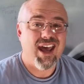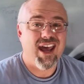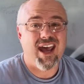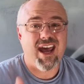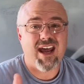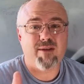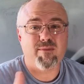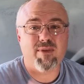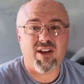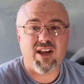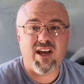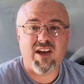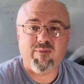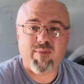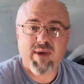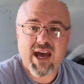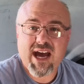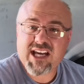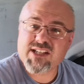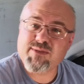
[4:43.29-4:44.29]
And believe
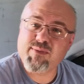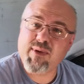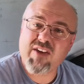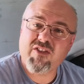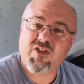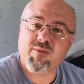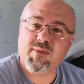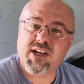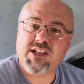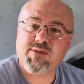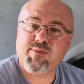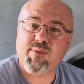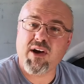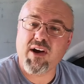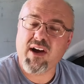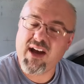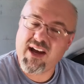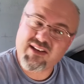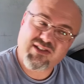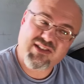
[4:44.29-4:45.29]
me, I speak from
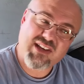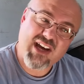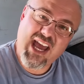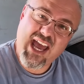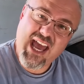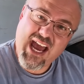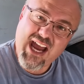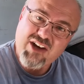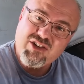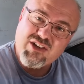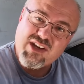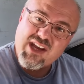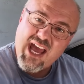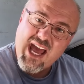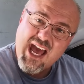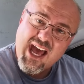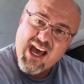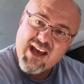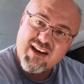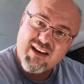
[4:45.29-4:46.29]
experience. I actually
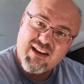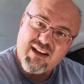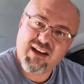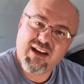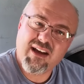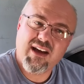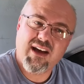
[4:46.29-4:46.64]
had